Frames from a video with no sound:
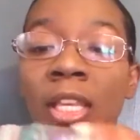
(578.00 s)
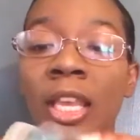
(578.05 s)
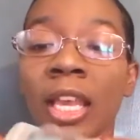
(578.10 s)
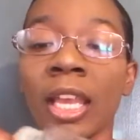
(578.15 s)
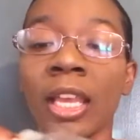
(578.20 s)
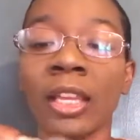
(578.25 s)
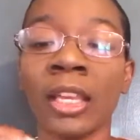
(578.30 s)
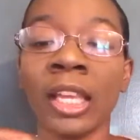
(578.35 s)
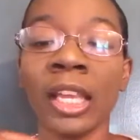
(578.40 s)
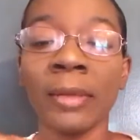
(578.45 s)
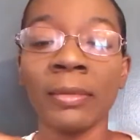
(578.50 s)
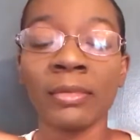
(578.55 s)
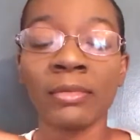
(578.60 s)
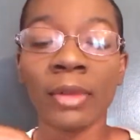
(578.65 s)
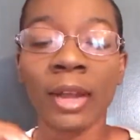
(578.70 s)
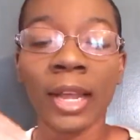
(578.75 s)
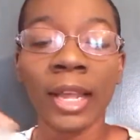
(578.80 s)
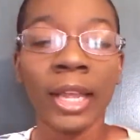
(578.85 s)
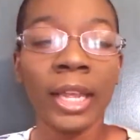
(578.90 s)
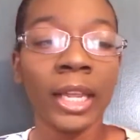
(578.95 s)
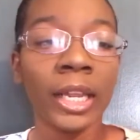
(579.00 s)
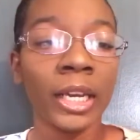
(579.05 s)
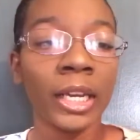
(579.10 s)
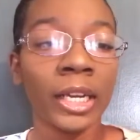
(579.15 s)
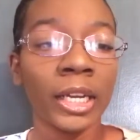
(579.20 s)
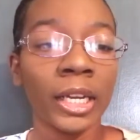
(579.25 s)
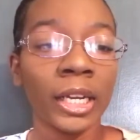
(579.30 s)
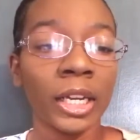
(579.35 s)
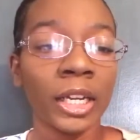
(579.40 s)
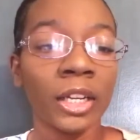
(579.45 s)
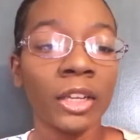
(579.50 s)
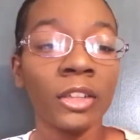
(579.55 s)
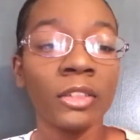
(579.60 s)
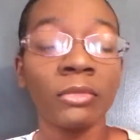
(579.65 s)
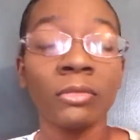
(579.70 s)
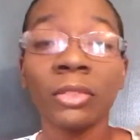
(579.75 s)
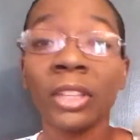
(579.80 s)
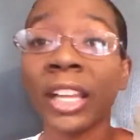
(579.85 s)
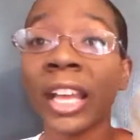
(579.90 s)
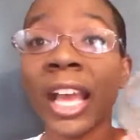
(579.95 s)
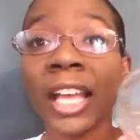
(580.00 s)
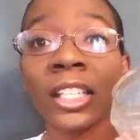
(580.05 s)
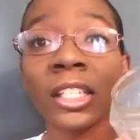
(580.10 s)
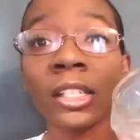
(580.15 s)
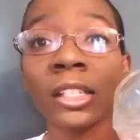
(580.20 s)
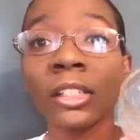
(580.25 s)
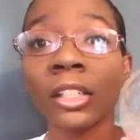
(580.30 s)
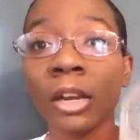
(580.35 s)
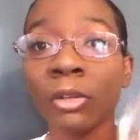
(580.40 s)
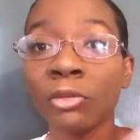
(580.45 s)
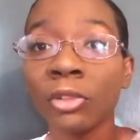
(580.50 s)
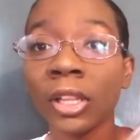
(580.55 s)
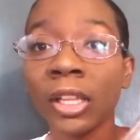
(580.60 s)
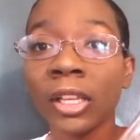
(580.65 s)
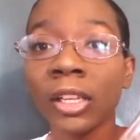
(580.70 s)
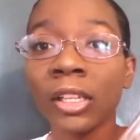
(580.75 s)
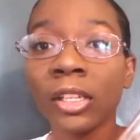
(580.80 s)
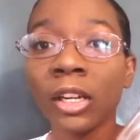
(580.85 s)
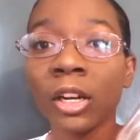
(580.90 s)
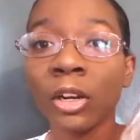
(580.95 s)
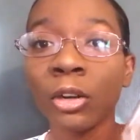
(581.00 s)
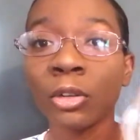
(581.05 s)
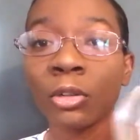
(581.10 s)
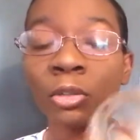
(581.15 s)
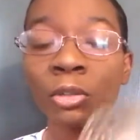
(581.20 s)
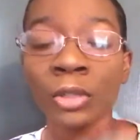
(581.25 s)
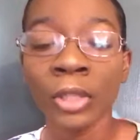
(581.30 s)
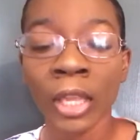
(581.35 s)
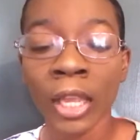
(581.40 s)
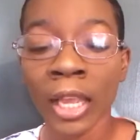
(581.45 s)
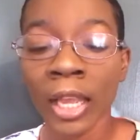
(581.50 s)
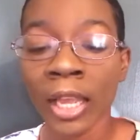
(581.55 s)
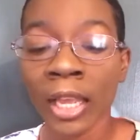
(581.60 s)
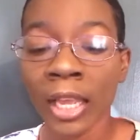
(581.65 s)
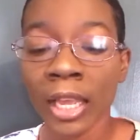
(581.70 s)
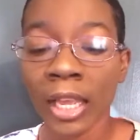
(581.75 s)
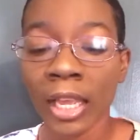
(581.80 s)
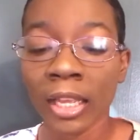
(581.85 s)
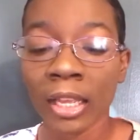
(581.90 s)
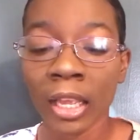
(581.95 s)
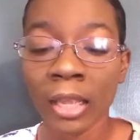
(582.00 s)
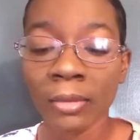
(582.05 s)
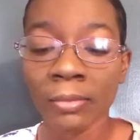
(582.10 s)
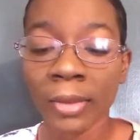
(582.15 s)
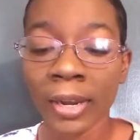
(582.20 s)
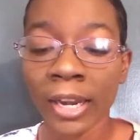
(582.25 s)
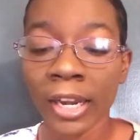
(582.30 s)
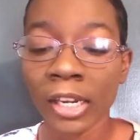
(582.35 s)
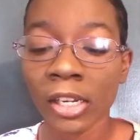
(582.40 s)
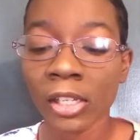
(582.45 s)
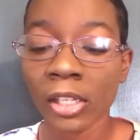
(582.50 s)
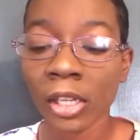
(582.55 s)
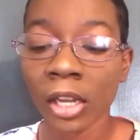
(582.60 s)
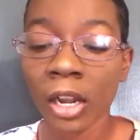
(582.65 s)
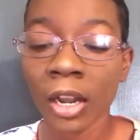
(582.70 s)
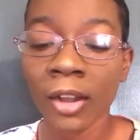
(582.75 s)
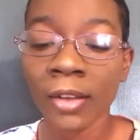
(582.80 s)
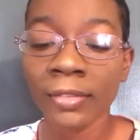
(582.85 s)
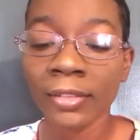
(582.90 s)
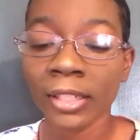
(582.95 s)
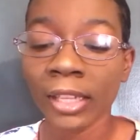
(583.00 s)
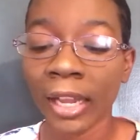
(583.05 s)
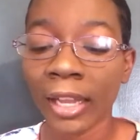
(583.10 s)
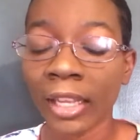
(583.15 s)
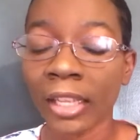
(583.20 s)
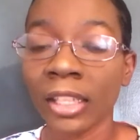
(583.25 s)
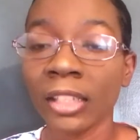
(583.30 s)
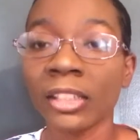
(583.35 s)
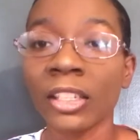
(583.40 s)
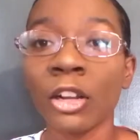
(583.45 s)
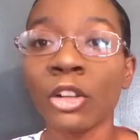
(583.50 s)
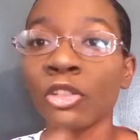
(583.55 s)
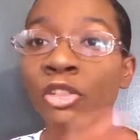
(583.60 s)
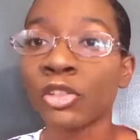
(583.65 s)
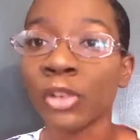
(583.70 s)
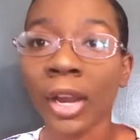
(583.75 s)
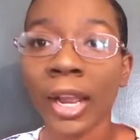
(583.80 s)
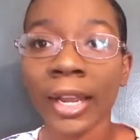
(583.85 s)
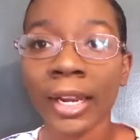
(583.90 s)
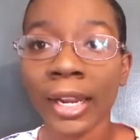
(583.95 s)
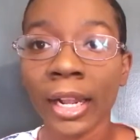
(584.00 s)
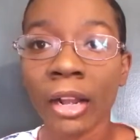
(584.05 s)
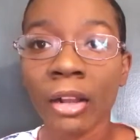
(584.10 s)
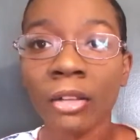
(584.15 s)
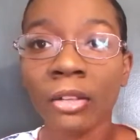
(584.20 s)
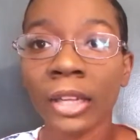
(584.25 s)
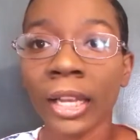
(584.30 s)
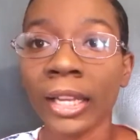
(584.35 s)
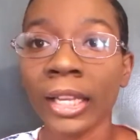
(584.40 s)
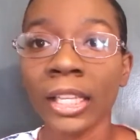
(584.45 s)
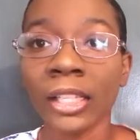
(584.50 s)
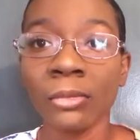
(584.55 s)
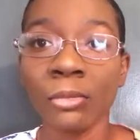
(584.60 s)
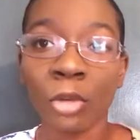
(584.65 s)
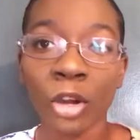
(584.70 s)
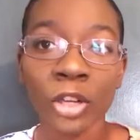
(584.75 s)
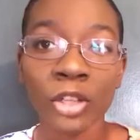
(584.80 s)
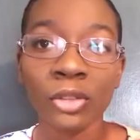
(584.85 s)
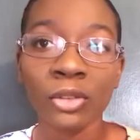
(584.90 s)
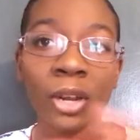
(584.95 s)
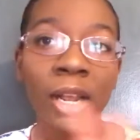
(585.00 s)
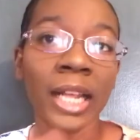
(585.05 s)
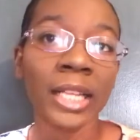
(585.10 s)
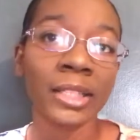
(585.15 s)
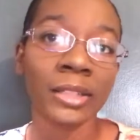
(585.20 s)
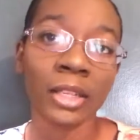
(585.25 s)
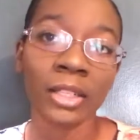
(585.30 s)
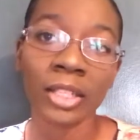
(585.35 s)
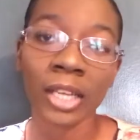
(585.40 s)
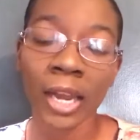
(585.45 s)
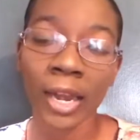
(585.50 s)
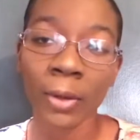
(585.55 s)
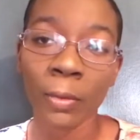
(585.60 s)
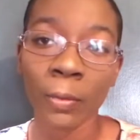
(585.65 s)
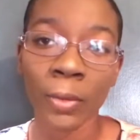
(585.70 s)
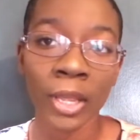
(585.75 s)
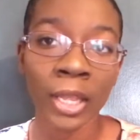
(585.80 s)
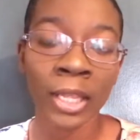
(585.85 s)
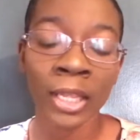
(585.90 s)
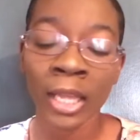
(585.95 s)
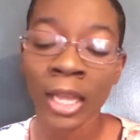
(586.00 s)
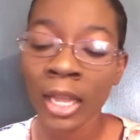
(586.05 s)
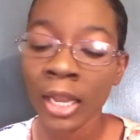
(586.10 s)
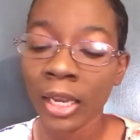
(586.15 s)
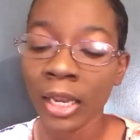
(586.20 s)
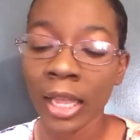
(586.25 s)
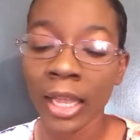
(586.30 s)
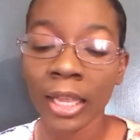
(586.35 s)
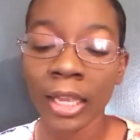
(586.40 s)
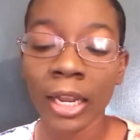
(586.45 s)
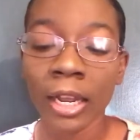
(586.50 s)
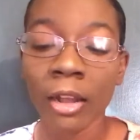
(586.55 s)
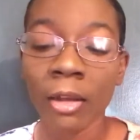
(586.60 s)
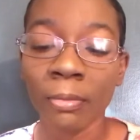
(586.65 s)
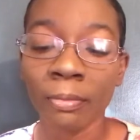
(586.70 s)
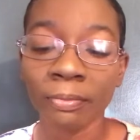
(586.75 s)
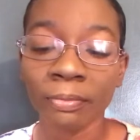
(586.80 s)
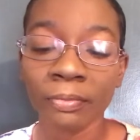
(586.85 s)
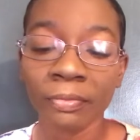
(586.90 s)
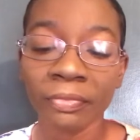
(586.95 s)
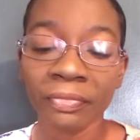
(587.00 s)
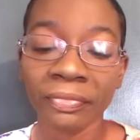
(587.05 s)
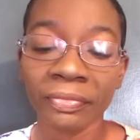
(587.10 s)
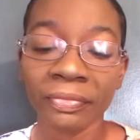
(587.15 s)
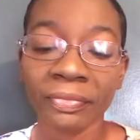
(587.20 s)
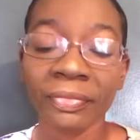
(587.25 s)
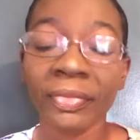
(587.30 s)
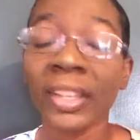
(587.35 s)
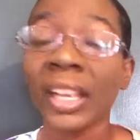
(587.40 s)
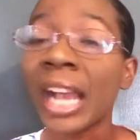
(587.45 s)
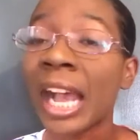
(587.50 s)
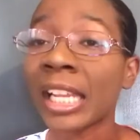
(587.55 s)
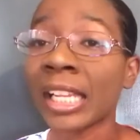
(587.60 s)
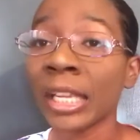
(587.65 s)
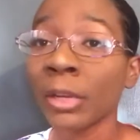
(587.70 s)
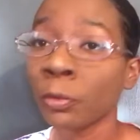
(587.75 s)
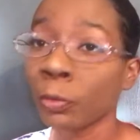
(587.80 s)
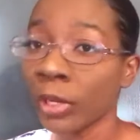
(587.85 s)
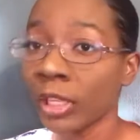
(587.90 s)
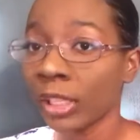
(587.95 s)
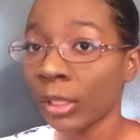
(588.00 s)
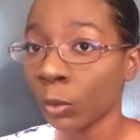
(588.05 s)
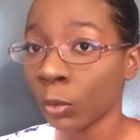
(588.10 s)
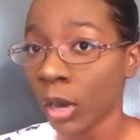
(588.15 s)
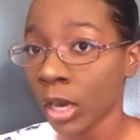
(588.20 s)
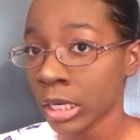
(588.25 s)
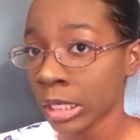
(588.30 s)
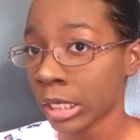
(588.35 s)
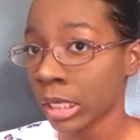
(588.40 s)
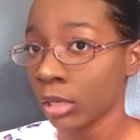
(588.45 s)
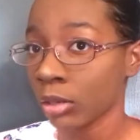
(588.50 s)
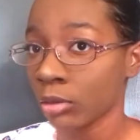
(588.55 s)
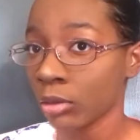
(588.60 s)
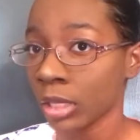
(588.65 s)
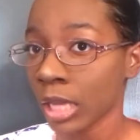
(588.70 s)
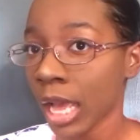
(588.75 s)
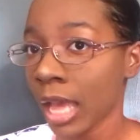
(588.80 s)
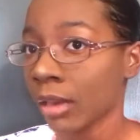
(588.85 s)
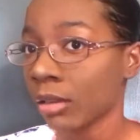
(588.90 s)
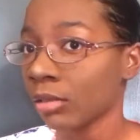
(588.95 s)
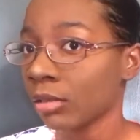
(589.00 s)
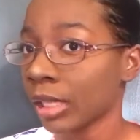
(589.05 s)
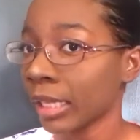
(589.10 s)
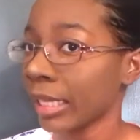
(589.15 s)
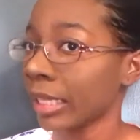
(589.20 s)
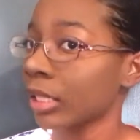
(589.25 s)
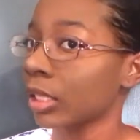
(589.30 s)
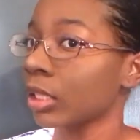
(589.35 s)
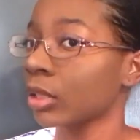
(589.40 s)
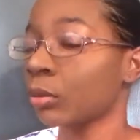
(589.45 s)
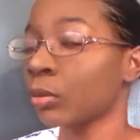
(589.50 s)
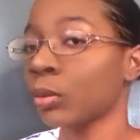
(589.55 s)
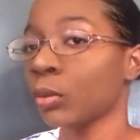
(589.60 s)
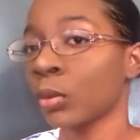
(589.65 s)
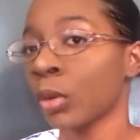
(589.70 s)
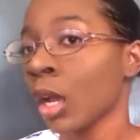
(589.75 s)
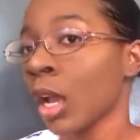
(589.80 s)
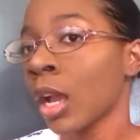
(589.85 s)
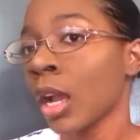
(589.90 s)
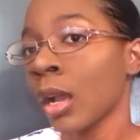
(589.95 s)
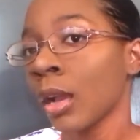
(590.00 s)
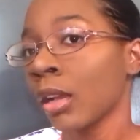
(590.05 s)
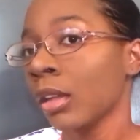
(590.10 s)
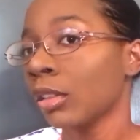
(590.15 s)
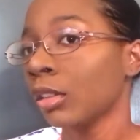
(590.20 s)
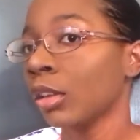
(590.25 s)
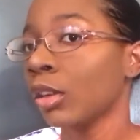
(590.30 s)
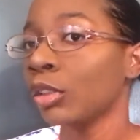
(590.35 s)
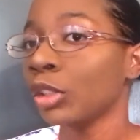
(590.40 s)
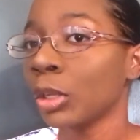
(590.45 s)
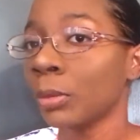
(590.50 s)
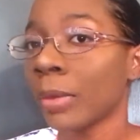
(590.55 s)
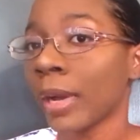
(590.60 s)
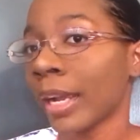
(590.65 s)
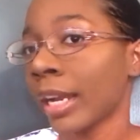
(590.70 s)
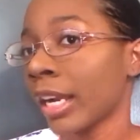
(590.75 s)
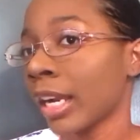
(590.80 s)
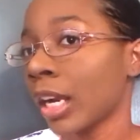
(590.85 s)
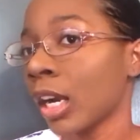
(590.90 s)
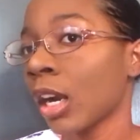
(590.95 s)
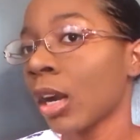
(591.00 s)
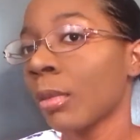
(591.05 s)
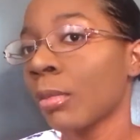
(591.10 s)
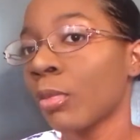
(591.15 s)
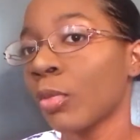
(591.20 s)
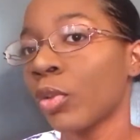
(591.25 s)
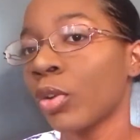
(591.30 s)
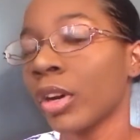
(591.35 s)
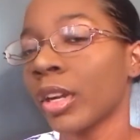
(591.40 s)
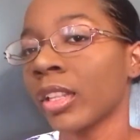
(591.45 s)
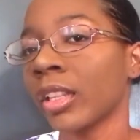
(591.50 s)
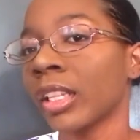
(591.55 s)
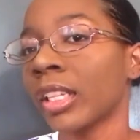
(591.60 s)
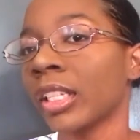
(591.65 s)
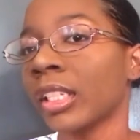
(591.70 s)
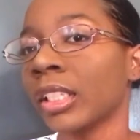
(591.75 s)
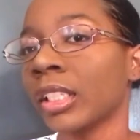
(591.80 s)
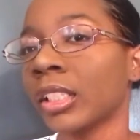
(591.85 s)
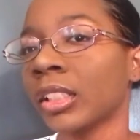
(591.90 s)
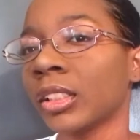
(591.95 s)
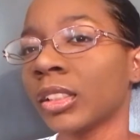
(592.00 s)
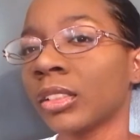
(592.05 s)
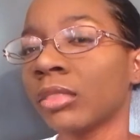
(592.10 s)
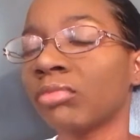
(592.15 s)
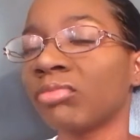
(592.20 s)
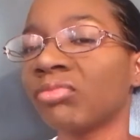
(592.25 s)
It keeps my hair, it has a really good hold. It keeps my hair soft, like it don't dry it out, like it's moisturized the entire week. Like I like weekly wash and goes. I don't like to do my hair more than